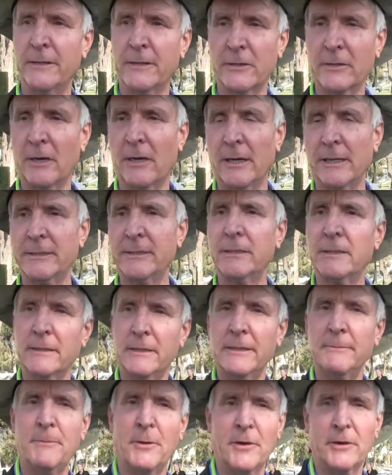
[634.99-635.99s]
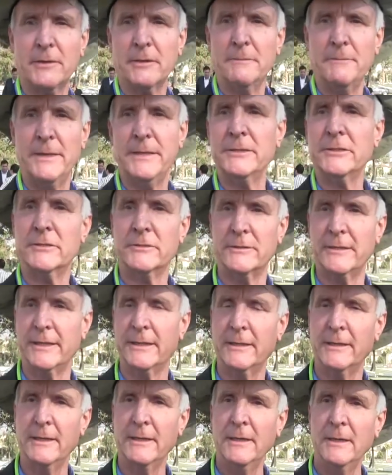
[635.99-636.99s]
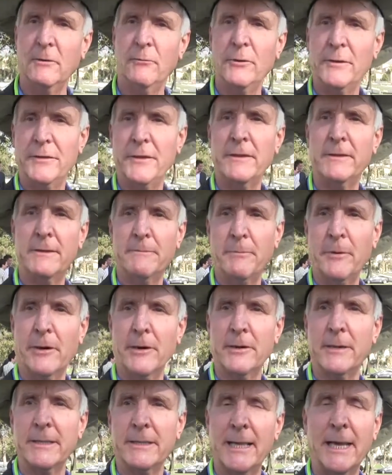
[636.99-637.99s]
They're constantly parliamentering within the party.